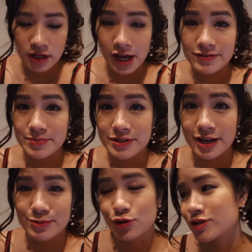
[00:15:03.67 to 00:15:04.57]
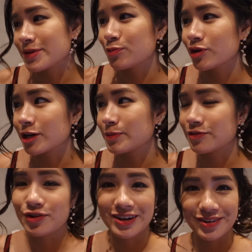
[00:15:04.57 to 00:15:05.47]
have some time to do some work
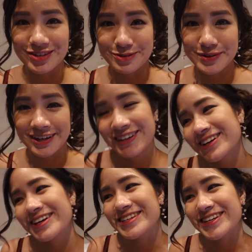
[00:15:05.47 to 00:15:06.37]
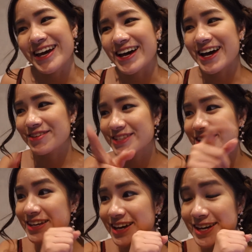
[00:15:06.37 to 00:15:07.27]
before I go to bed. So yeah, I'll
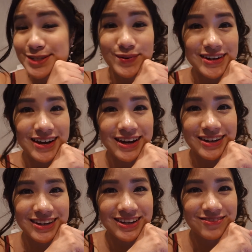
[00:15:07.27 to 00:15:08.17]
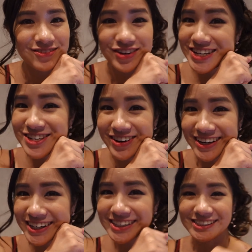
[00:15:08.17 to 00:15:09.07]
see you guys when I leave for Ichiran.